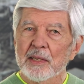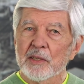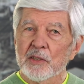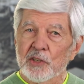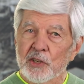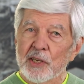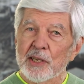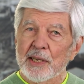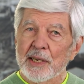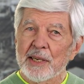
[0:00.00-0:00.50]

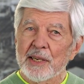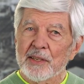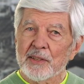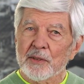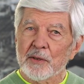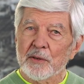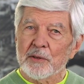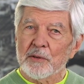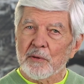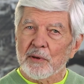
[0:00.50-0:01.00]
GE
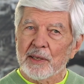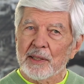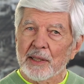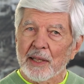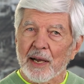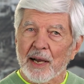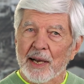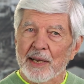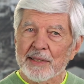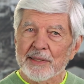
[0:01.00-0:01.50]
soon
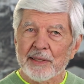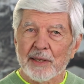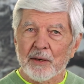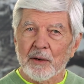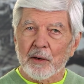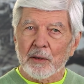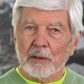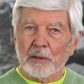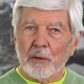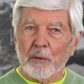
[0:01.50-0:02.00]
realized that
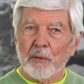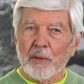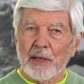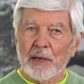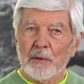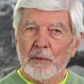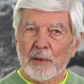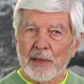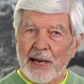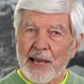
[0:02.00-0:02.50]
although
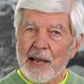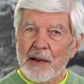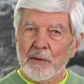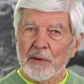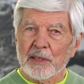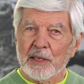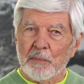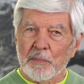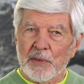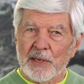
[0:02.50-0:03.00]
they were
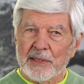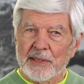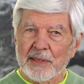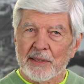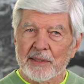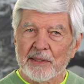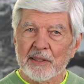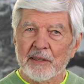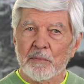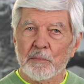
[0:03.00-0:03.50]
now in the
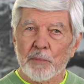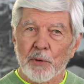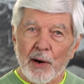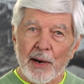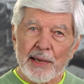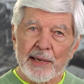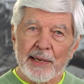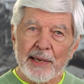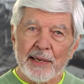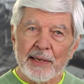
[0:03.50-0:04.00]
business of
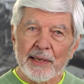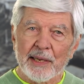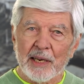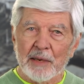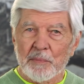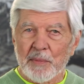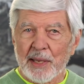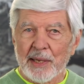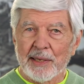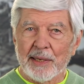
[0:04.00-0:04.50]
breaking
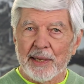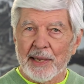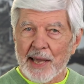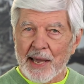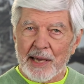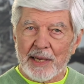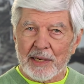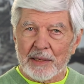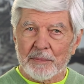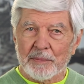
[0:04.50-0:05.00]
and making
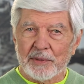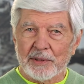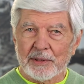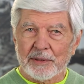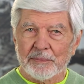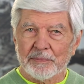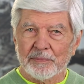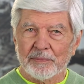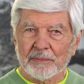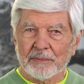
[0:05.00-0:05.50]

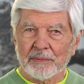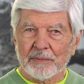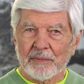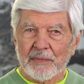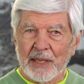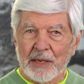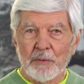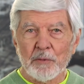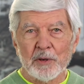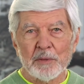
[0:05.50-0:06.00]
atoms,
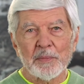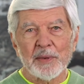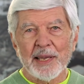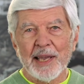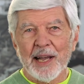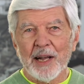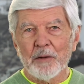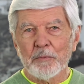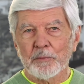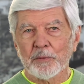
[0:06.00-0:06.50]
it would be
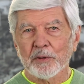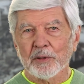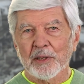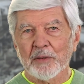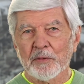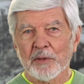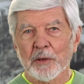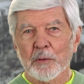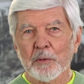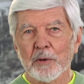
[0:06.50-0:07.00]
helpful
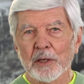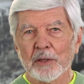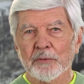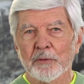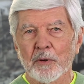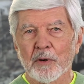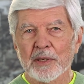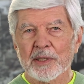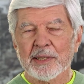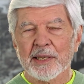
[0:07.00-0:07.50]
if their
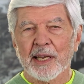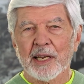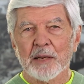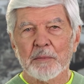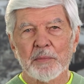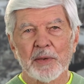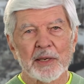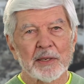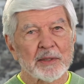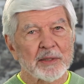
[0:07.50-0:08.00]
workforce had
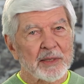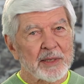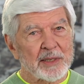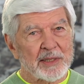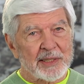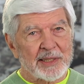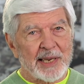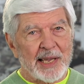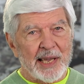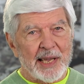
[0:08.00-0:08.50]
a better
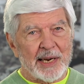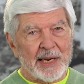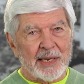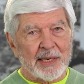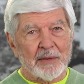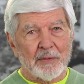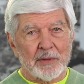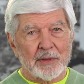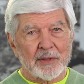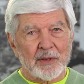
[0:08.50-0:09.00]

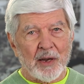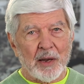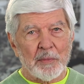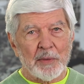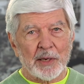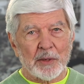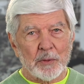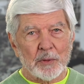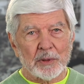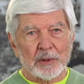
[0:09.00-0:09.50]
understanding of the
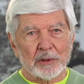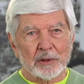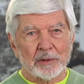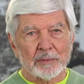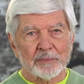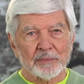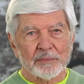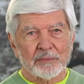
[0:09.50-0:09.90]
atomic world.